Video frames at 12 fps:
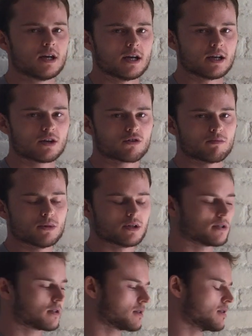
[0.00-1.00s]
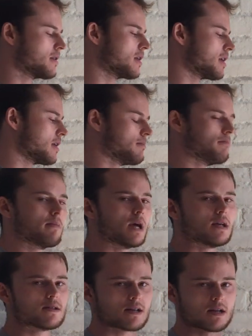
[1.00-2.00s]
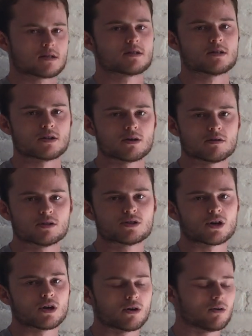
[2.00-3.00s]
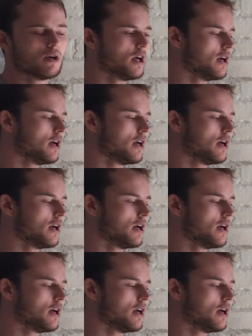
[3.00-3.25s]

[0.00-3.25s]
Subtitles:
increments that make sense to you. So